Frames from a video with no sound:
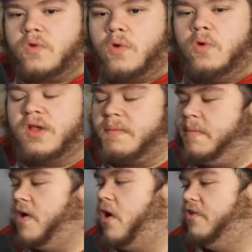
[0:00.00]
or like
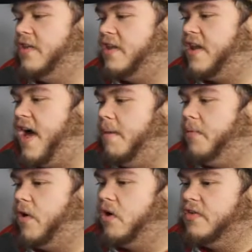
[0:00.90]
maybe R's at the top
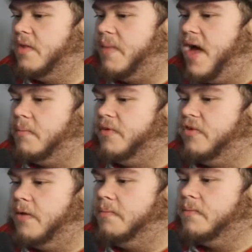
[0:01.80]
or R's at the bottom or
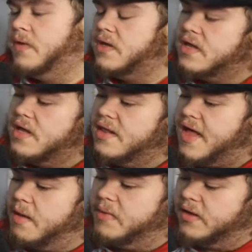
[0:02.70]
something,
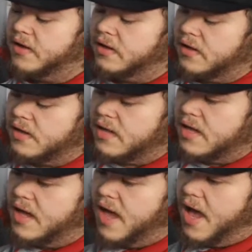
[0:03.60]
that'd be good. I'm